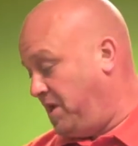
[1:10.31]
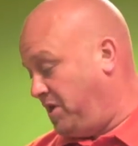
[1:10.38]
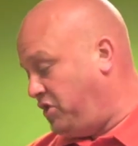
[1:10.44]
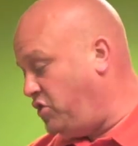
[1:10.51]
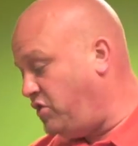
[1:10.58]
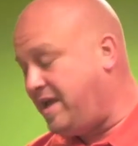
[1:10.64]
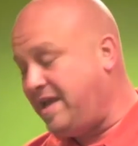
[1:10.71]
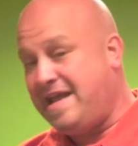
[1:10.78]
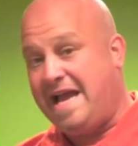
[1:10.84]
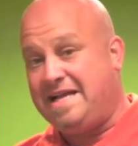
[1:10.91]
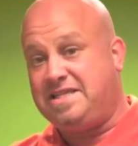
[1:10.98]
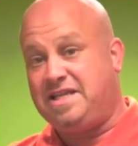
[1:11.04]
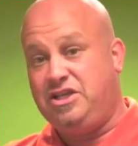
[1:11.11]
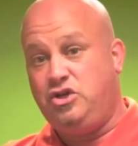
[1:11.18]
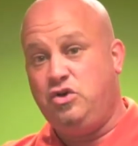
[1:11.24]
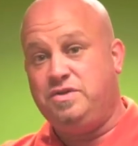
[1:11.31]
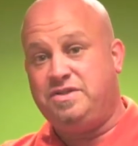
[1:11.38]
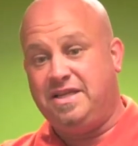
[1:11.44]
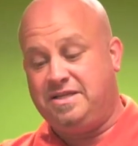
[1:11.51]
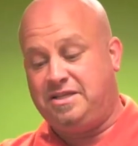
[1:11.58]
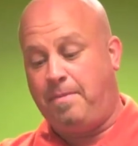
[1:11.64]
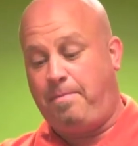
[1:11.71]
You can actually use
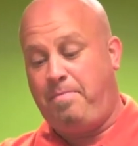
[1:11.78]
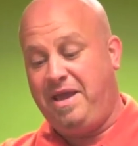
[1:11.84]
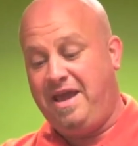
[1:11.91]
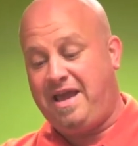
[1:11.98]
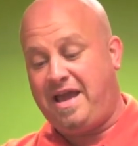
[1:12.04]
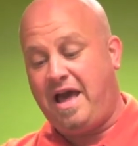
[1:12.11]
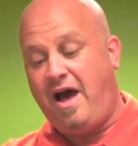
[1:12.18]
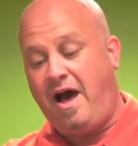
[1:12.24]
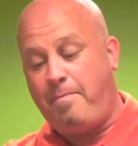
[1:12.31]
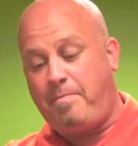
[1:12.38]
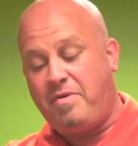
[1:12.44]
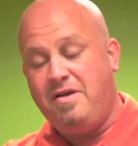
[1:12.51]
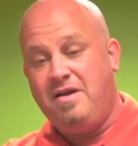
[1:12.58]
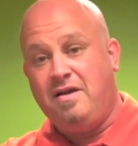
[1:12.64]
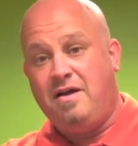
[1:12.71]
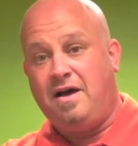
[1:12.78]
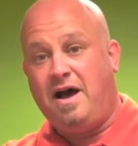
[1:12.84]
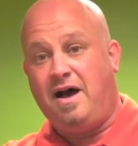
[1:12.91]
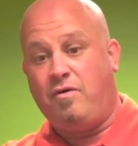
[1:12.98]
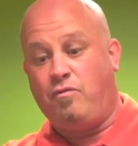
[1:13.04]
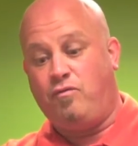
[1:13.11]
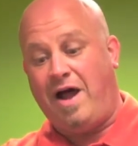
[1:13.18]
it to pick up
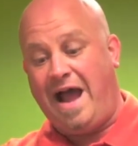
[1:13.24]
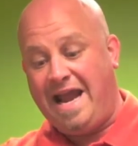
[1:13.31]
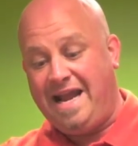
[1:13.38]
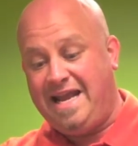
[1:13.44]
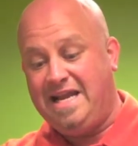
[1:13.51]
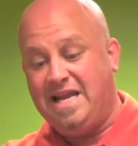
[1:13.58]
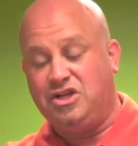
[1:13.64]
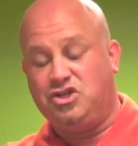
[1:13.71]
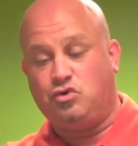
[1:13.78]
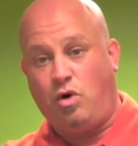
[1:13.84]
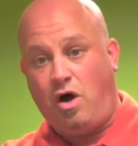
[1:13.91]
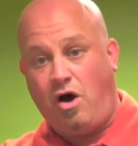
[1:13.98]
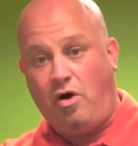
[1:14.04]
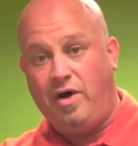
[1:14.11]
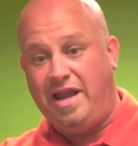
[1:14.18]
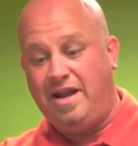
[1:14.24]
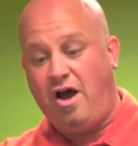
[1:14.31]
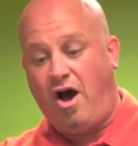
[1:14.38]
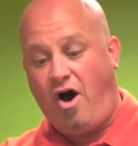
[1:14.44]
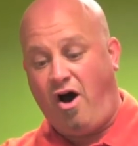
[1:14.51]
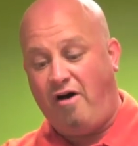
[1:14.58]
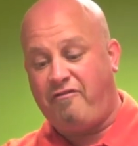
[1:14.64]
writing and drawing
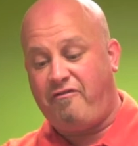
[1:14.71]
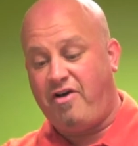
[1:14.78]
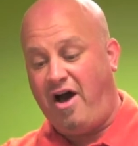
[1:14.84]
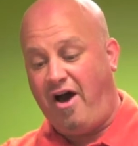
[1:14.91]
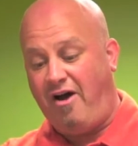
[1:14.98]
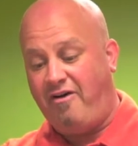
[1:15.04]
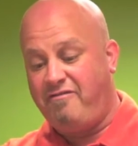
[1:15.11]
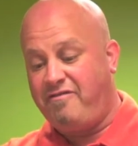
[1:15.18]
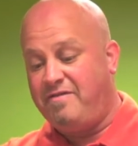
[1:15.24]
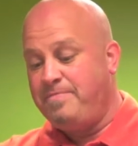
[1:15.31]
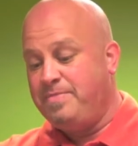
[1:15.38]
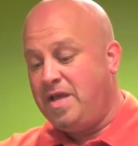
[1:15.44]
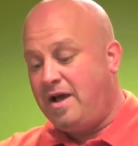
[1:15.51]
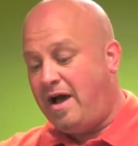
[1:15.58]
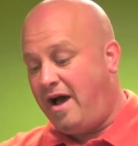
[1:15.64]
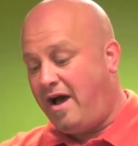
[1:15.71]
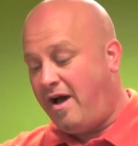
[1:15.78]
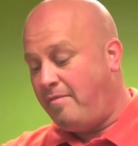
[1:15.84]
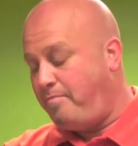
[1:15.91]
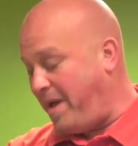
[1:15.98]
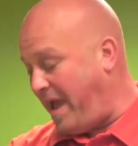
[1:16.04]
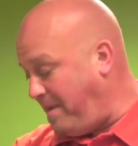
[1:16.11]
off of
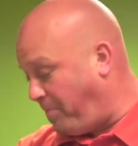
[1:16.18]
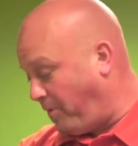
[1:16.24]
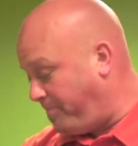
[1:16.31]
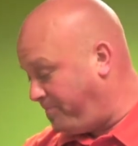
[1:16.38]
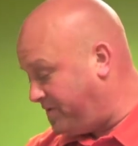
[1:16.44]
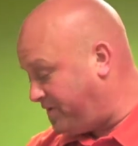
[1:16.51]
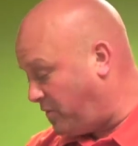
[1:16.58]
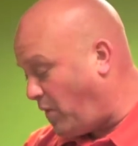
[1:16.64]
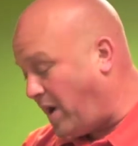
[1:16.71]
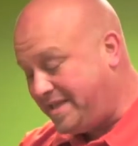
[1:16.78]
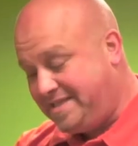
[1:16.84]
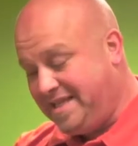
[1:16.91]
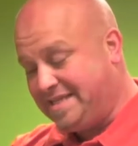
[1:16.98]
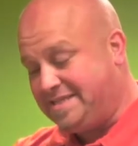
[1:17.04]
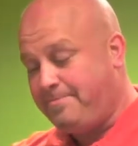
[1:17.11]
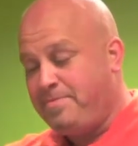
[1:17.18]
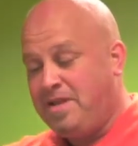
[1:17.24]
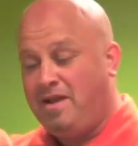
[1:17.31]
paper. So watch this.